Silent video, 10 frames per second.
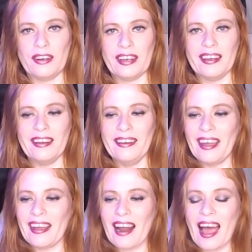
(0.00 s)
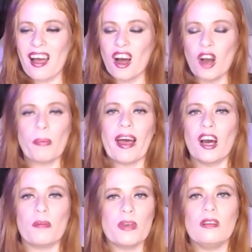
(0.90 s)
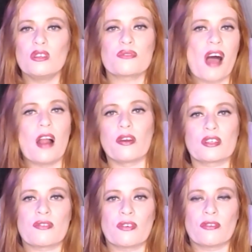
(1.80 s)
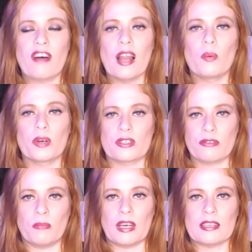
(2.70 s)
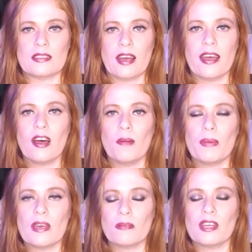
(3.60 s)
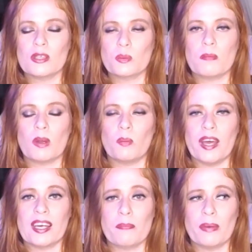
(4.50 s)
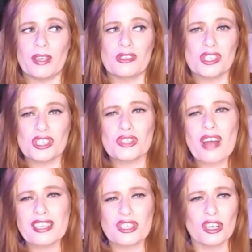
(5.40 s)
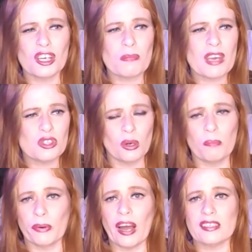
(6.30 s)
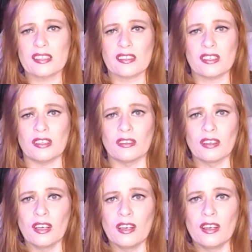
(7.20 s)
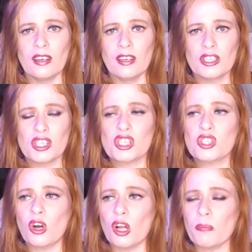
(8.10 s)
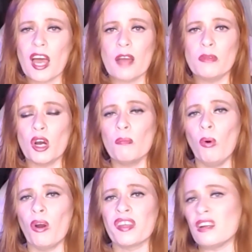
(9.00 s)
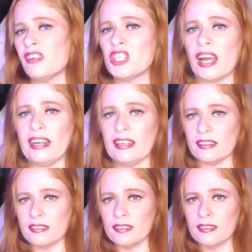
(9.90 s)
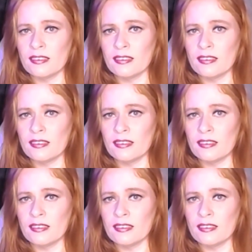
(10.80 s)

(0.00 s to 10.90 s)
Right? And I hope you lose followers from this. I hope these women wake up and go, she just tried to turn me into a prostitute. She just told me I'm no more than a vagina.